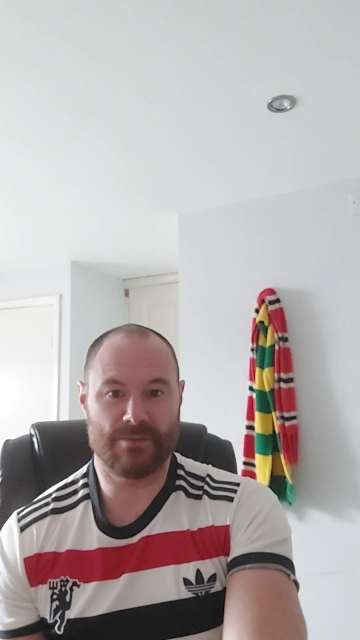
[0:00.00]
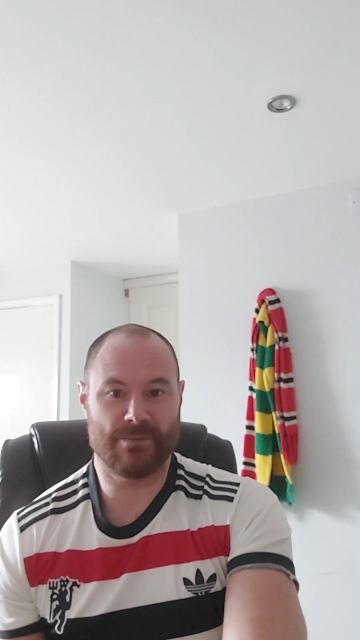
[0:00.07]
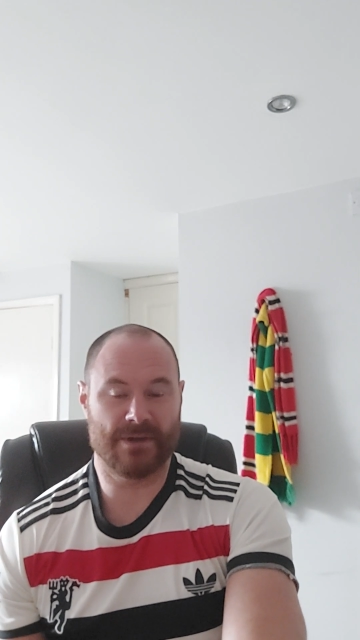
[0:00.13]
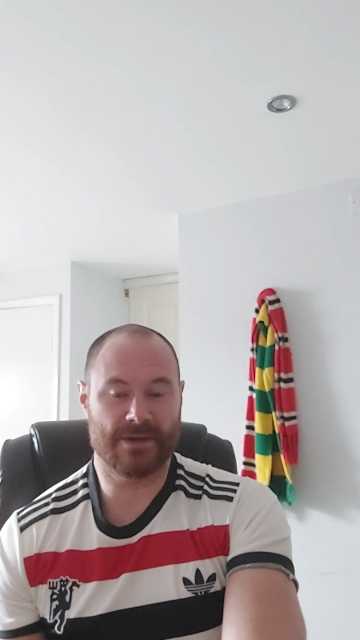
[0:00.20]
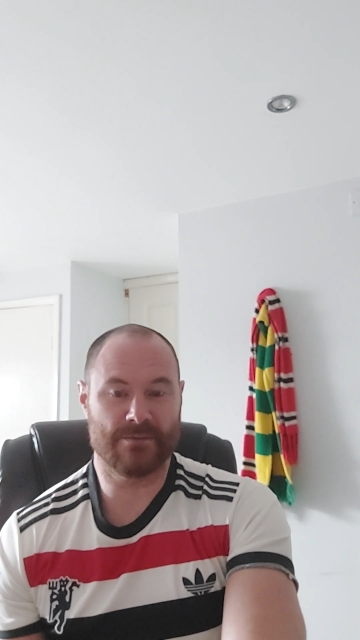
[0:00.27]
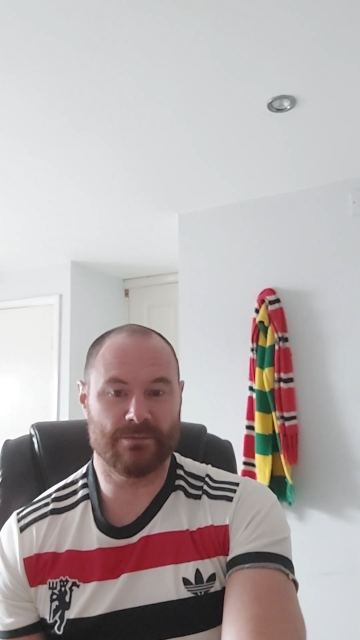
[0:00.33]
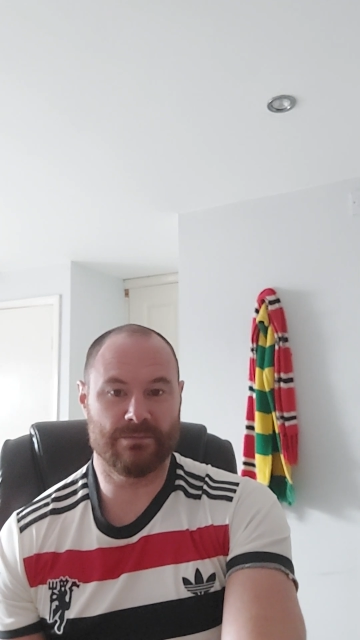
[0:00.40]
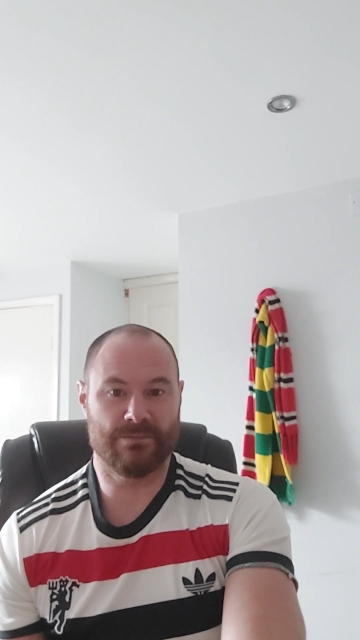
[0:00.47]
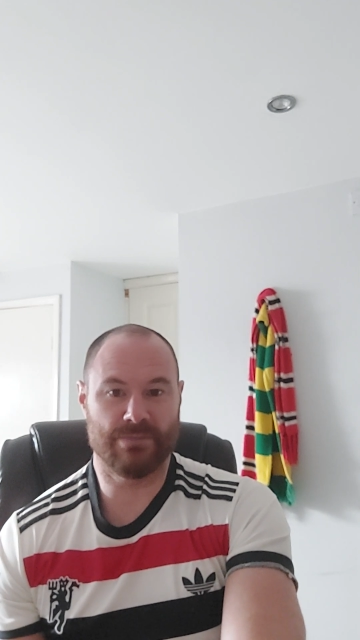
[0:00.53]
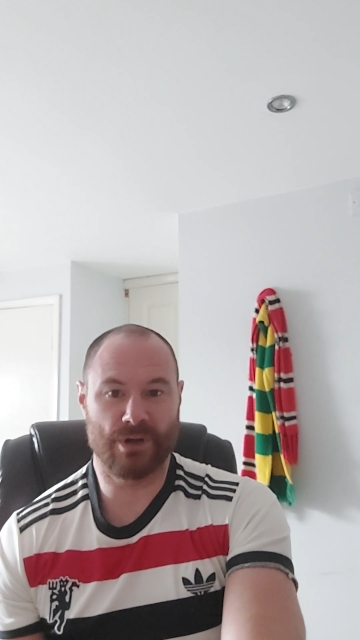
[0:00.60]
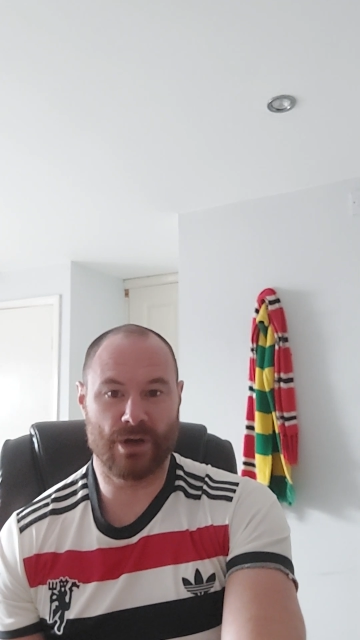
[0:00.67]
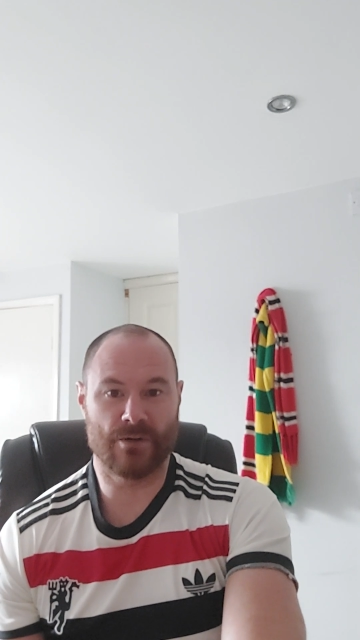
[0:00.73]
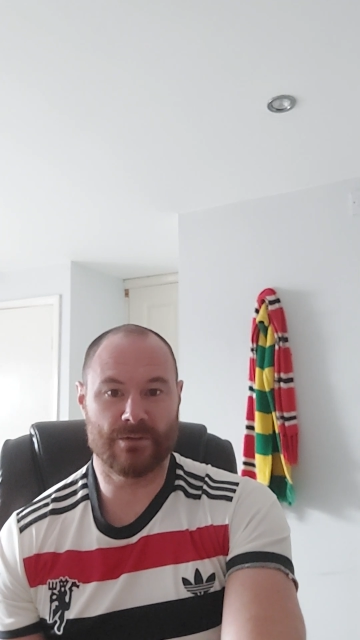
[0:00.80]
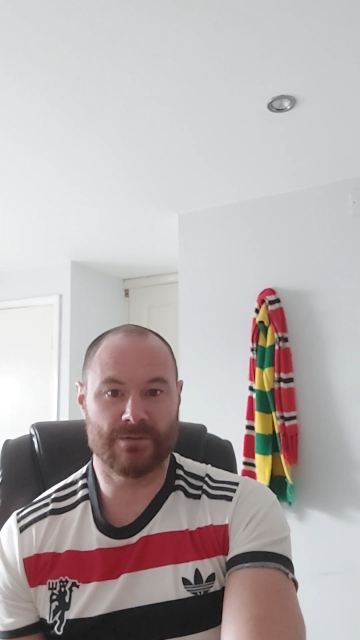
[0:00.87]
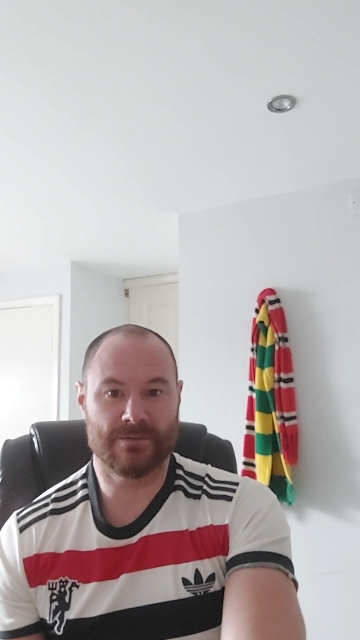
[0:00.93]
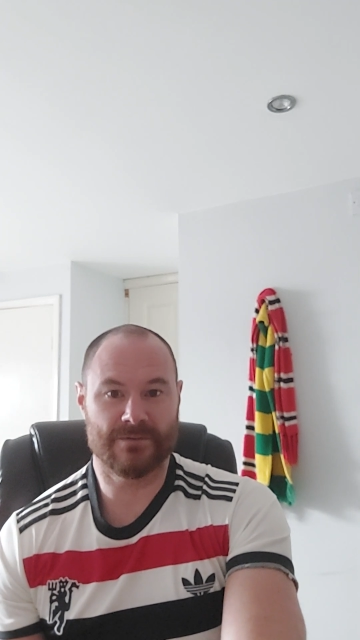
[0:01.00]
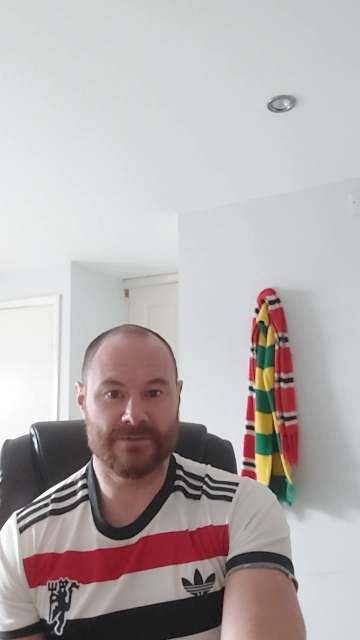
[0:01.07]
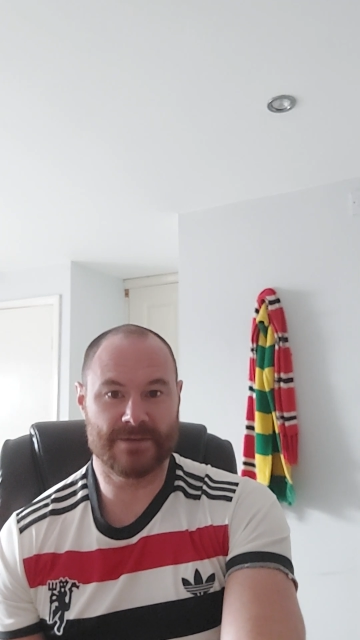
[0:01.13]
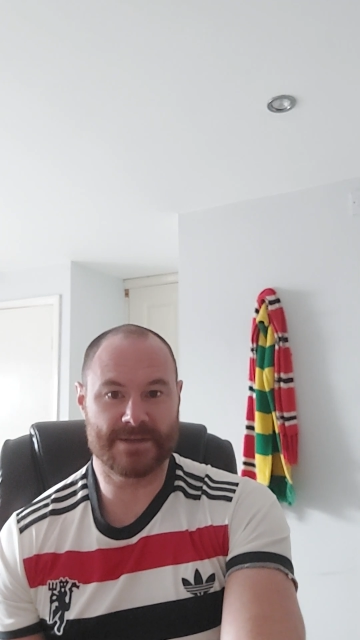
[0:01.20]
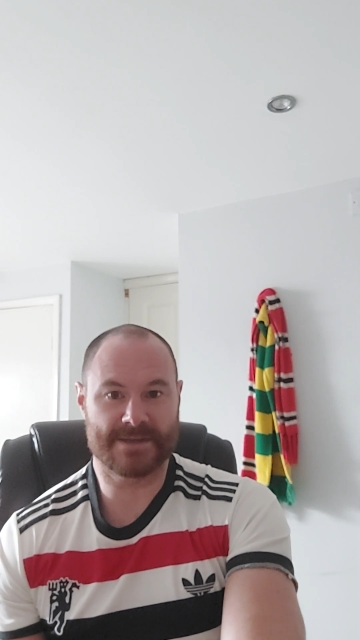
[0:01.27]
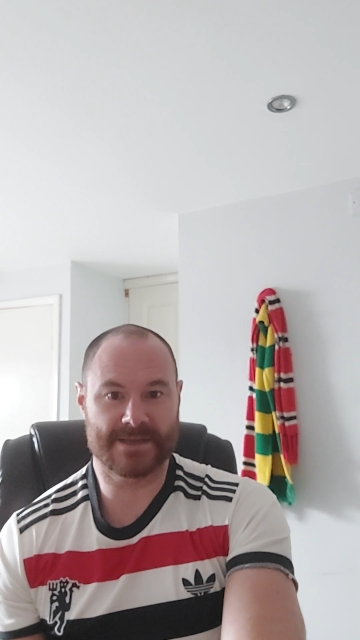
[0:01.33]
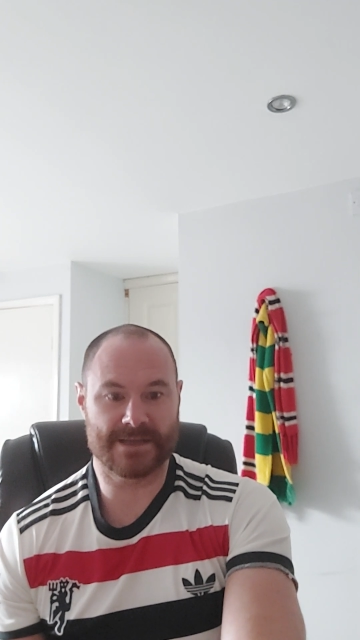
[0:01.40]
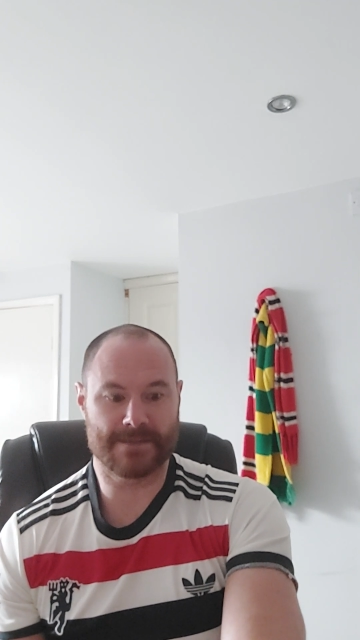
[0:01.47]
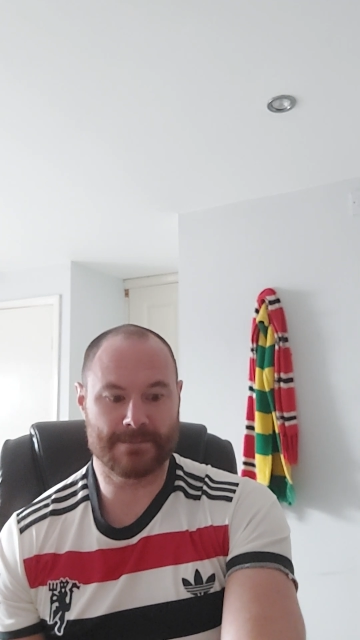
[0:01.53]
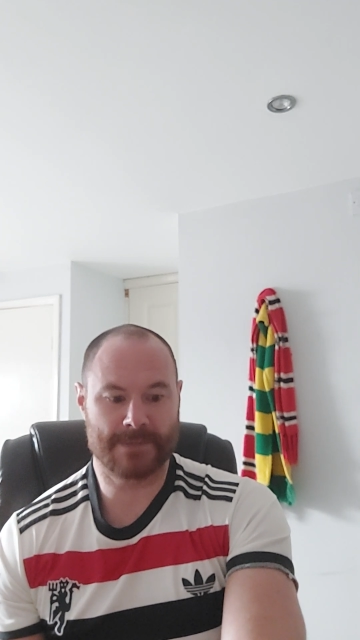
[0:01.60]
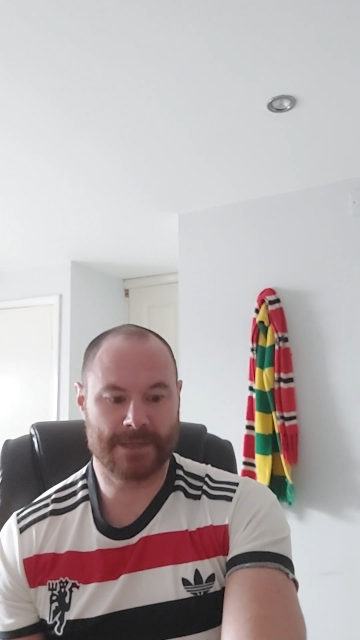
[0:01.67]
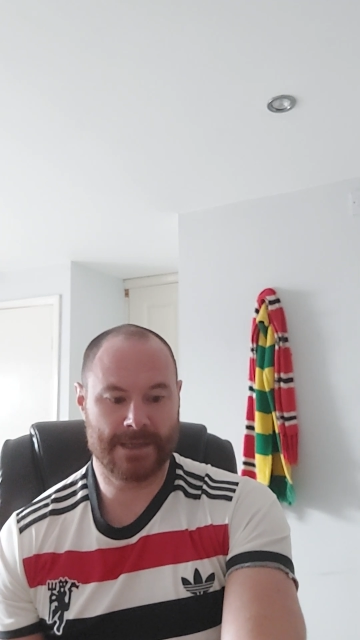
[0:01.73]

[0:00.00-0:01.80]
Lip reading: big blow for the team.